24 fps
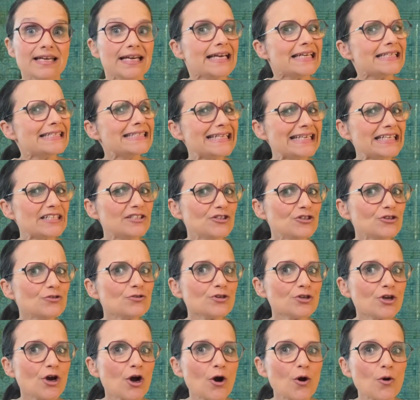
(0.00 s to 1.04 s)
did you
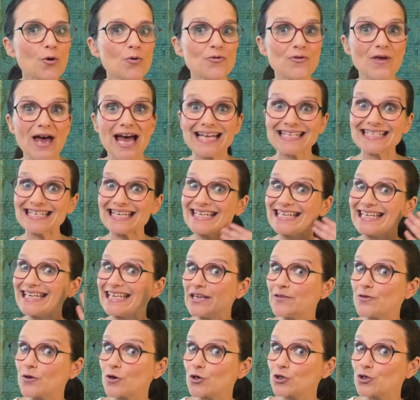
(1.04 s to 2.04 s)
know that neither